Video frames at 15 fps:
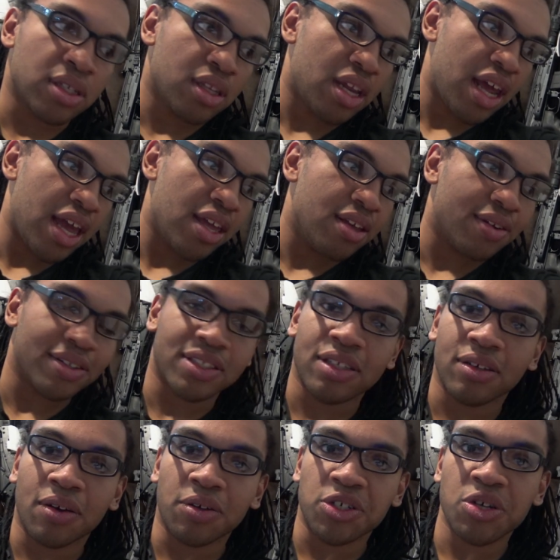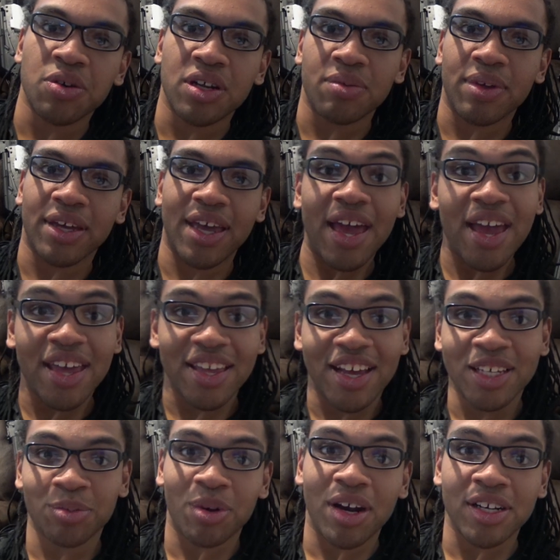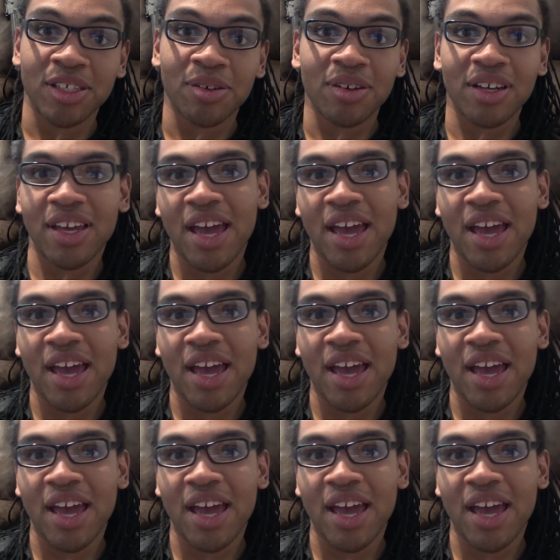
And then, hey, you can still go shoot it. Like, hey, you guys want to shoot it?